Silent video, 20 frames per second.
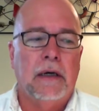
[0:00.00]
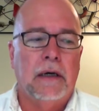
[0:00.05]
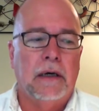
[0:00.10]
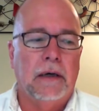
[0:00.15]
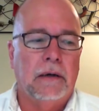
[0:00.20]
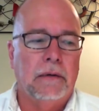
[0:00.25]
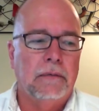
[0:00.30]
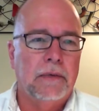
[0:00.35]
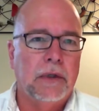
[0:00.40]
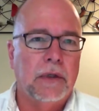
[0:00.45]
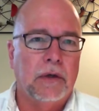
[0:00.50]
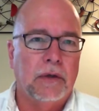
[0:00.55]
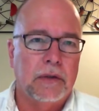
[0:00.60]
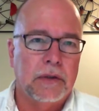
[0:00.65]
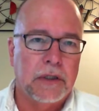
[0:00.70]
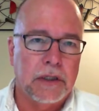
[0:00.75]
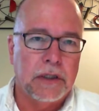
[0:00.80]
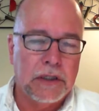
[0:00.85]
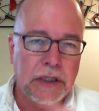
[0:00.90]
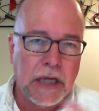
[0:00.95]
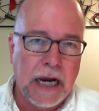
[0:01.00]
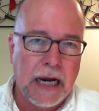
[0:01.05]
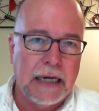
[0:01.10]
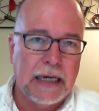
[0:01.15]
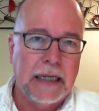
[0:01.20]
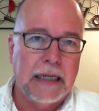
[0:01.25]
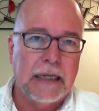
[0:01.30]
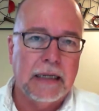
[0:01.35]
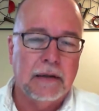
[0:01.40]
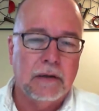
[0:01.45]
uh, you know,
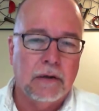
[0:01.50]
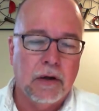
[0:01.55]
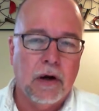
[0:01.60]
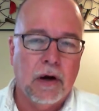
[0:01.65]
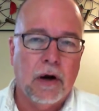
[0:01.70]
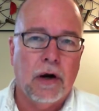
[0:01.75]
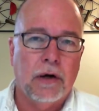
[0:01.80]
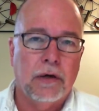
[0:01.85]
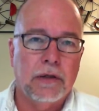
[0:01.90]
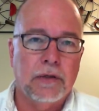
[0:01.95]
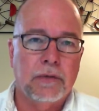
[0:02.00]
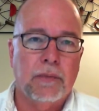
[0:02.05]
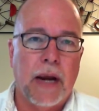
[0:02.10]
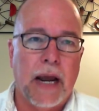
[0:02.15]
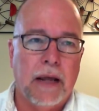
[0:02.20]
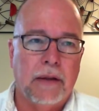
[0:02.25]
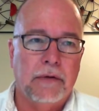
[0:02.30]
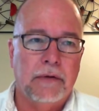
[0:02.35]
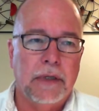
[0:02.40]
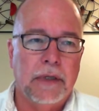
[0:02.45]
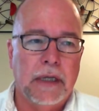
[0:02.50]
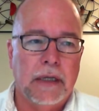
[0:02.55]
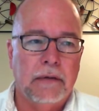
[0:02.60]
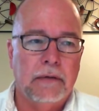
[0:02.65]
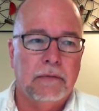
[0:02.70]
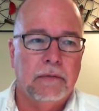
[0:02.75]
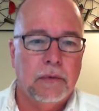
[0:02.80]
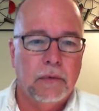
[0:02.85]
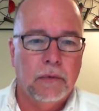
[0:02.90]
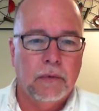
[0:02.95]
society at large, rather
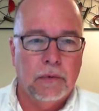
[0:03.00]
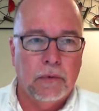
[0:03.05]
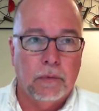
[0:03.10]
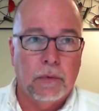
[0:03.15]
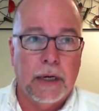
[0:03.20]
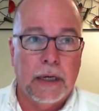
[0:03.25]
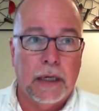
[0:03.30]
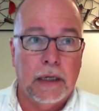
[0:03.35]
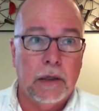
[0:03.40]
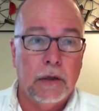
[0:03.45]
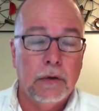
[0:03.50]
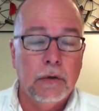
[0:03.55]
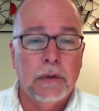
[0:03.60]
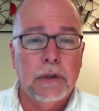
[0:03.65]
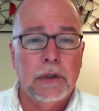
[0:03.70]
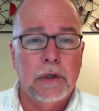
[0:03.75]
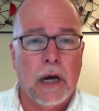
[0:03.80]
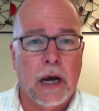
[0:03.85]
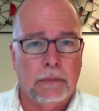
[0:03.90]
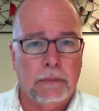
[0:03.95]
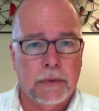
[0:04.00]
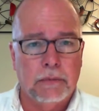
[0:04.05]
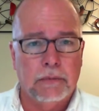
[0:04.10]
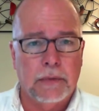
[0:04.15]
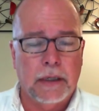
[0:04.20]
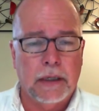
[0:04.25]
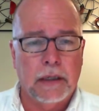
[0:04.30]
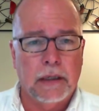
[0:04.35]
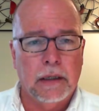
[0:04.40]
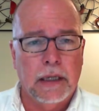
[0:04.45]
than the way you adopt
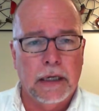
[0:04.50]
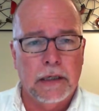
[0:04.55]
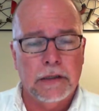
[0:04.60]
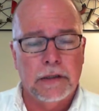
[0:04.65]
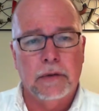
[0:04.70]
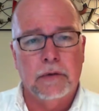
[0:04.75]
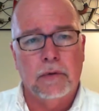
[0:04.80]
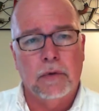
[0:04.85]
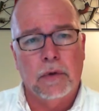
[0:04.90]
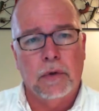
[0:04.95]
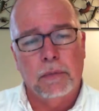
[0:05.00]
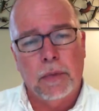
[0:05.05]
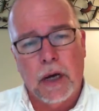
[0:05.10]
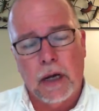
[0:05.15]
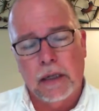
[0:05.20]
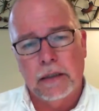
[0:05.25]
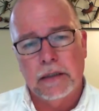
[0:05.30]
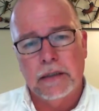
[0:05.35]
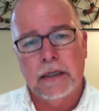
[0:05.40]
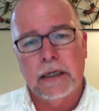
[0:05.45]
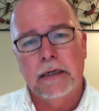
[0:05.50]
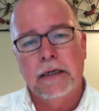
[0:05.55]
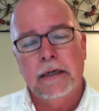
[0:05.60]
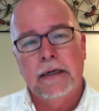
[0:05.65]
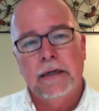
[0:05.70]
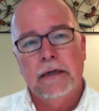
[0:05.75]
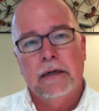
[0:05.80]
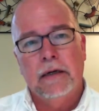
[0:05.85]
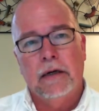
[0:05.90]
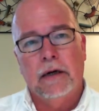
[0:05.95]
a regulation or a policy